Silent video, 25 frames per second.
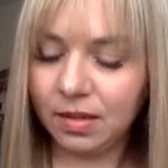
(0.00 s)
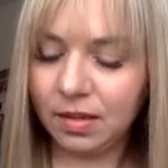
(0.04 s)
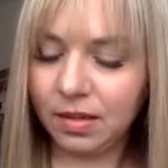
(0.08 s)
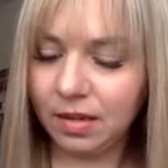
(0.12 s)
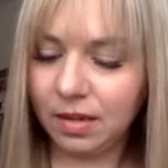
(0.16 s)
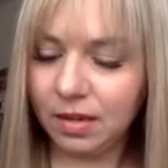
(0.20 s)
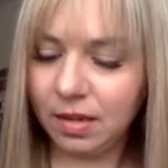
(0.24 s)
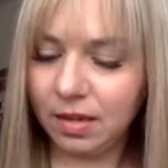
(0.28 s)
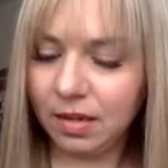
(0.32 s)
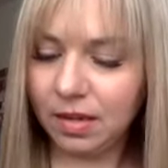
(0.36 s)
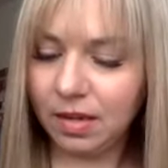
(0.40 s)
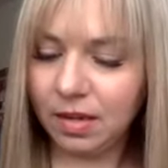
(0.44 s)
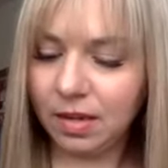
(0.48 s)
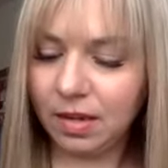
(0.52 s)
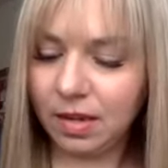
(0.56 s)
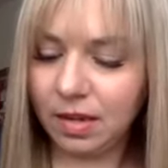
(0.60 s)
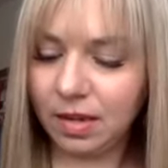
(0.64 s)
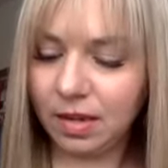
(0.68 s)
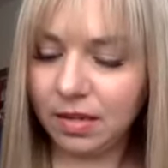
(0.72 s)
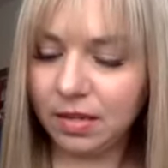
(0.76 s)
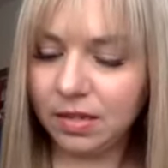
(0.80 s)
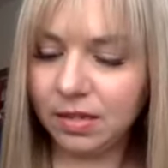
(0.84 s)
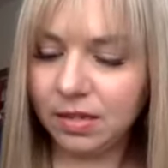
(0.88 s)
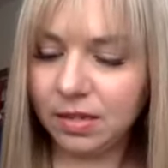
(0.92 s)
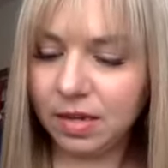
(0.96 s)

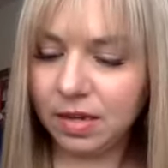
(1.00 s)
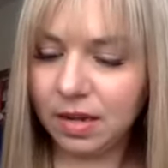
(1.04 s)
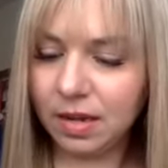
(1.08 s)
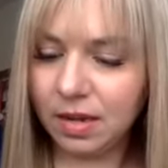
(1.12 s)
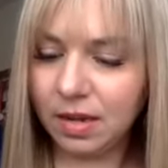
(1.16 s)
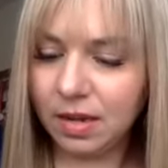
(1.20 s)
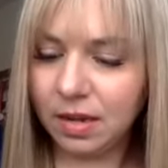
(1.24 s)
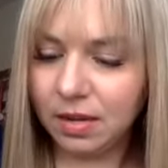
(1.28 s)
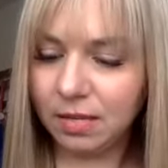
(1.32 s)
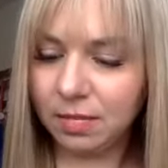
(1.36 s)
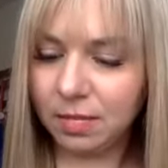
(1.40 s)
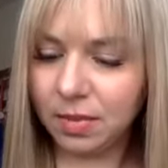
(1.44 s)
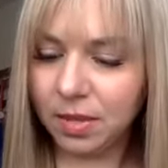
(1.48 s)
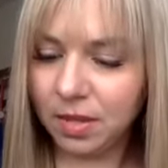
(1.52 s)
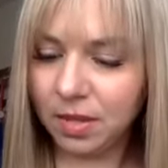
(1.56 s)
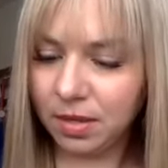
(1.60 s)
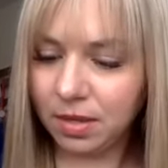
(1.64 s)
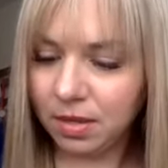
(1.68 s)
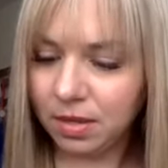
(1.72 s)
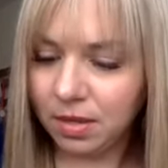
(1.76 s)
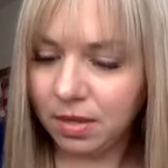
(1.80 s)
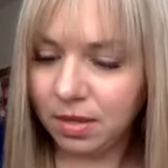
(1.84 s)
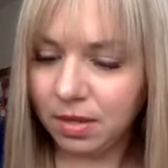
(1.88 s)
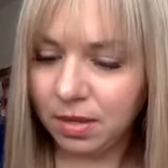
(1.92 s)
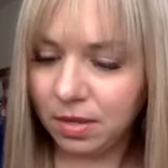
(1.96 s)
and
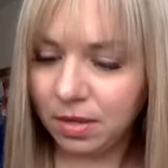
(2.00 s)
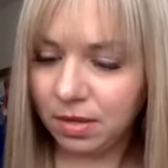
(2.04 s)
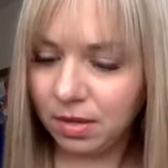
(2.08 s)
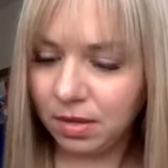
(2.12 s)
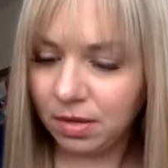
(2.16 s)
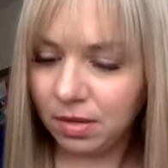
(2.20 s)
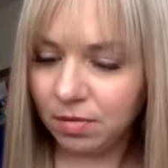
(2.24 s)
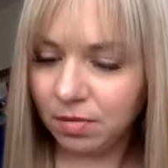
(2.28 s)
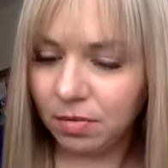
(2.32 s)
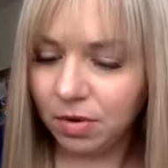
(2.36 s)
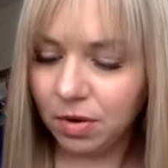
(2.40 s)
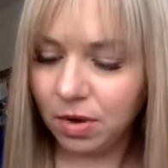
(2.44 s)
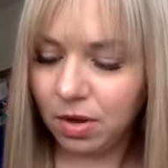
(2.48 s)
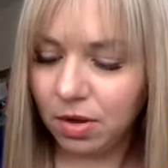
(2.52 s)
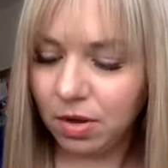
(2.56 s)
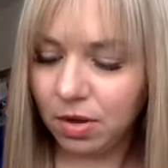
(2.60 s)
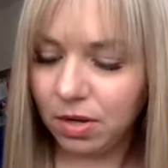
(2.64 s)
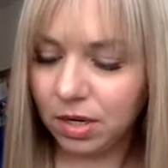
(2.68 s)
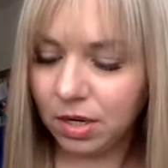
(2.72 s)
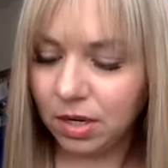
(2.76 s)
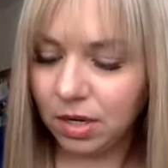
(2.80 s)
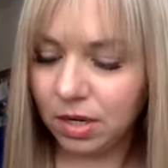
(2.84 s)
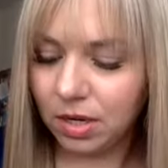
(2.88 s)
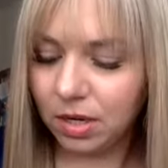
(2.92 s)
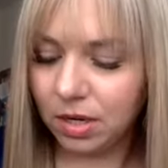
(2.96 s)
we're all
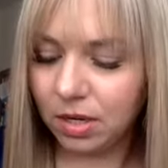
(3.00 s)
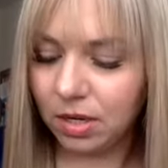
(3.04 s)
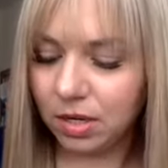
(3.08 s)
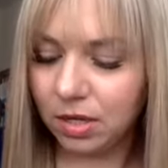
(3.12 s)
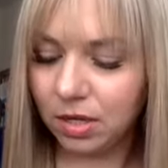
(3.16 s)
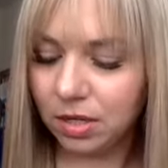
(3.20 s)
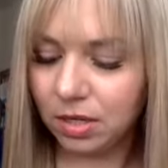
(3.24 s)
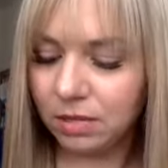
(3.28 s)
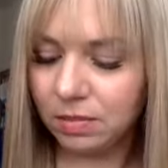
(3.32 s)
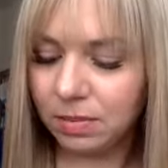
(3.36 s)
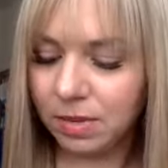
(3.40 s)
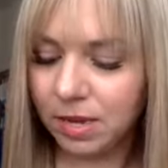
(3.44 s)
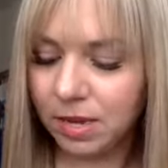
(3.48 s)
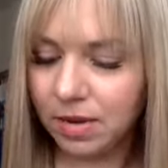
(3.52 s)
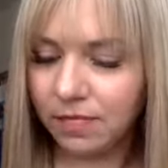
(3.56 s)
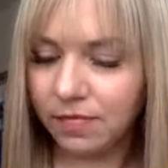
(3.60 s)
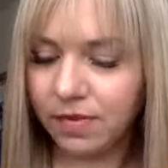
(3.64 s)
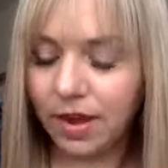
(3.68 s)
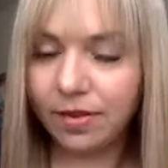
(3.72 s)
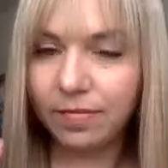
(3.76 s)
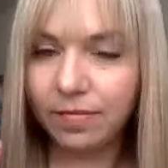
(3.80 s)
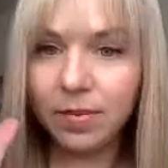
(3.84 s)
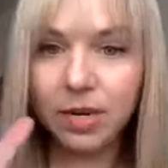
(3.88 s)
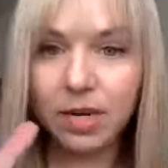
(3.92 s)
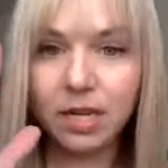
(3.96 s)
gonna spend
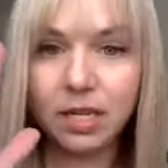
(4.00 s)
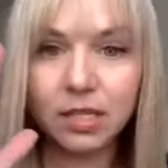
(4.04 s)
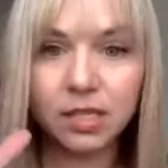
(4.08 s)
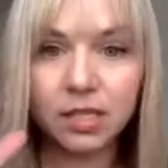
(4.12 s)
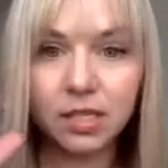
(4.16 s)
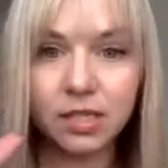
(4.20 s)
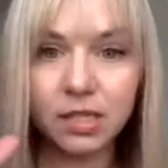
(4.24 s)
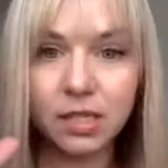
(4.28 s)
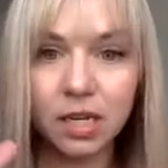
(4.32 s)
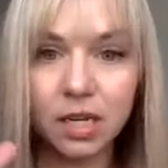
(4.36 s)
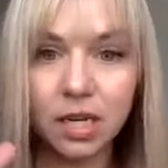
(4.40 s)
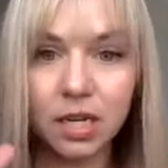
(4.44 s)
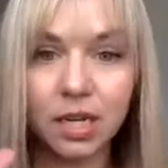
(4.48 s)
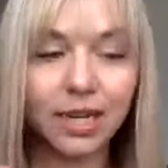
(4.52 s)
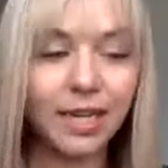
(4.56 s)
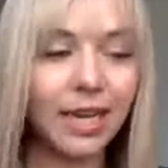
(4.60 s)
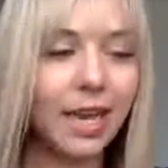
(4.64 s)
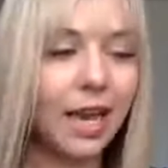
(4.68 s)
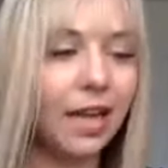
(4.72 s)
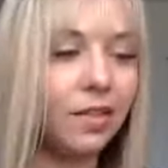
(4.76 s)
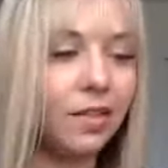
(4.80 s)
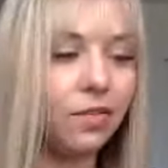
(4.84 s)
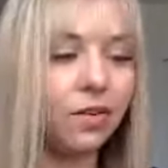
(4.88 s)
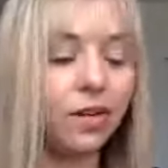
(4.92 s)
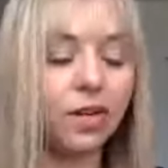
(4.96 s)
5 minutes
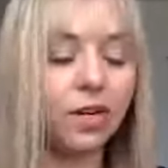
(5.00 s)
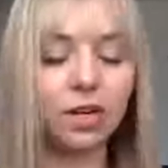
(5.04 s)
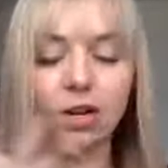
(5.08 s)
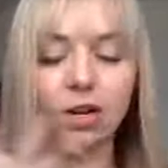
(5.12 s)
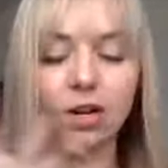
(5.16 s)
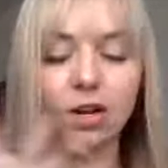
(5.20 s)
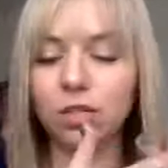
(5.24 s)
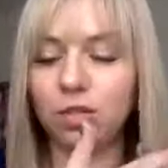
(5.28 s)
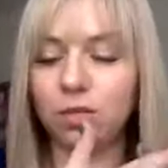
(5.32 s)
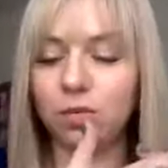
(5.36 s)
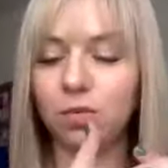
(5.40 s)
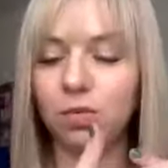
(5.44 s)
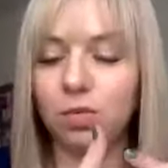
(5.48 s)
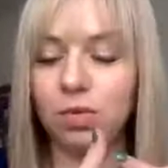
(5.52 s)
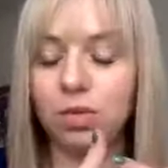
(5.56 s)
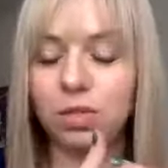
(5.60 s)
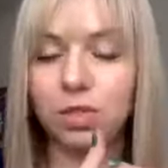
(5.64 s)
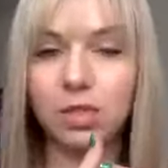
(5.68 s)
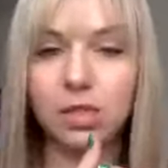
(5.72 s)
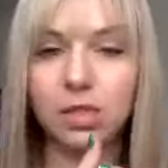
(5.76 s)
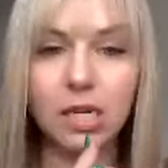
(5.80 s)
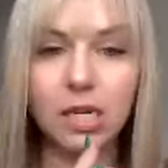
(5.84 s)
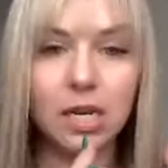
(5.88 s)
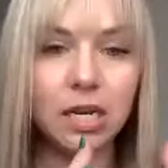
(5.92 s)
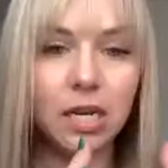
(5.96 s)
gathering our
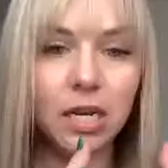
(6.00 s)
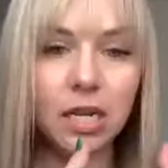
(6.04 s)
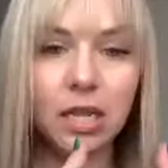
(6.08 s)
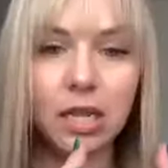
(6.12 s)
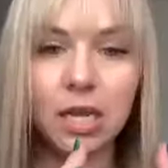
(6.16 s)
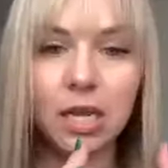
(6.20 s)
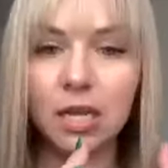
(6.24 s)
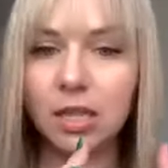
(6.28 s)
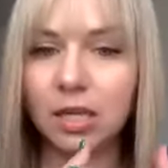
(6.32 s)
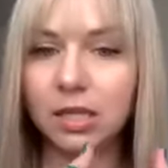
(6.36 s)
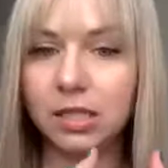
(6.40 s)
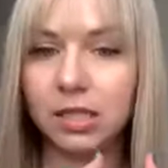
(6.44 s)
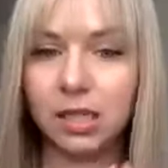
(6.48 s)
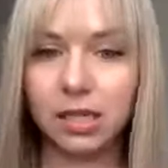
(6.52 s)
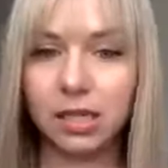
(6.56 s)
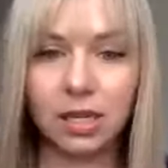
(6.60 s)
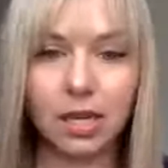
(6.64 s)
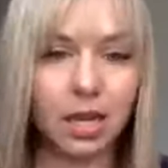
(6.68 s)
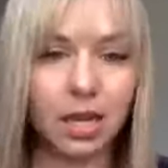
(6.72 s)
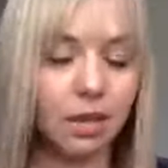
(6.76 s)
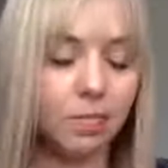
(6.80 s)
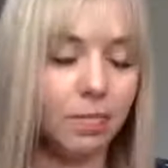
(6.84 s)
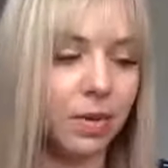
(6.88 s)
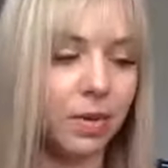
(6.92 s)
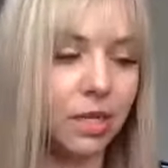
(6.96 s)
tools, anything that's going to
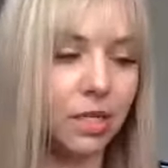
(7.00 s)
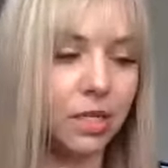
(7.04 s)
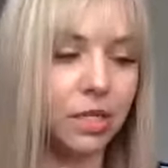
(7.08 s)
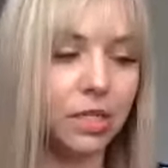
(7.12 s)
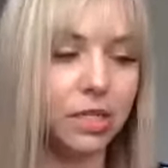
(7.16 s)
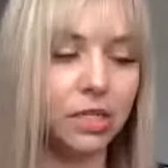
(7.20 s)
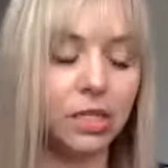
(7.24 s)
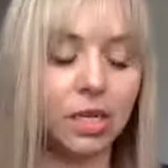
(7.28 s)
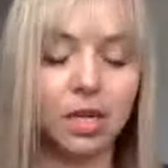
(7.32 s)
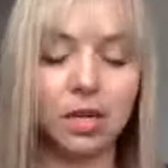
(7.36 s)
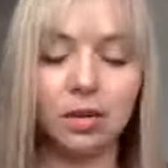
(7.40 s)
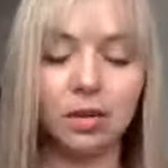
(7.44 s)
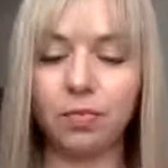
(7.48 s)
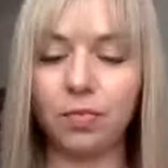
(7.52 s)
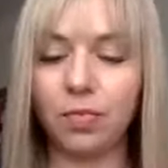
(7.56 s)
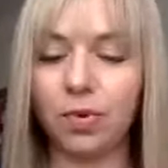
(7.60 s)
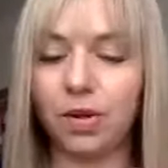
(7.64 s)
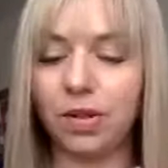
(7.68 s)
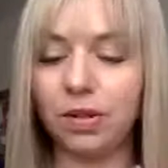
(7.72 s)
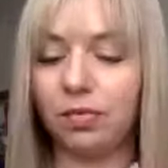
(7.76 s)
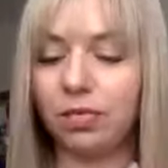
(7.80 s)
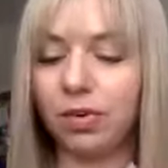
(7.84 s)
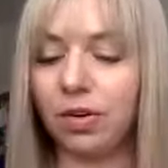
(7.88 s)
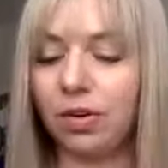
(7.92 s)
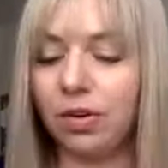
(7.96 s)
help us with
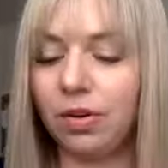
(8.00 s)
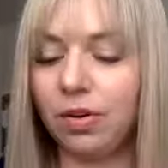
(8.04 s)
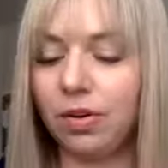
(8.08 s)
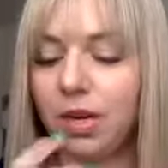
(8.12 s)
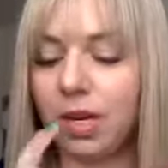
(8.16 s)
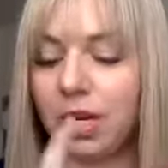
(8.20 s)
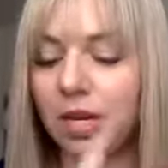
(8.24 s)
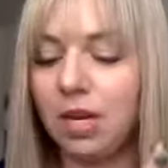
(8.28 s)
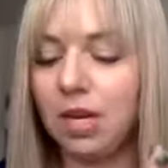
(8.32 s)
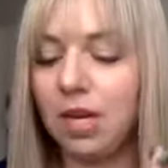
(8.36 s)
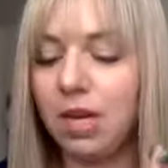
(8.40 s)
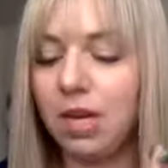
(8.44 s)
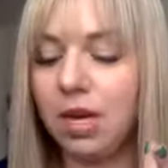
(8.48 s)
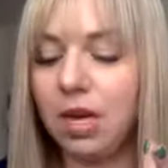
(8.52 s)
recruiting,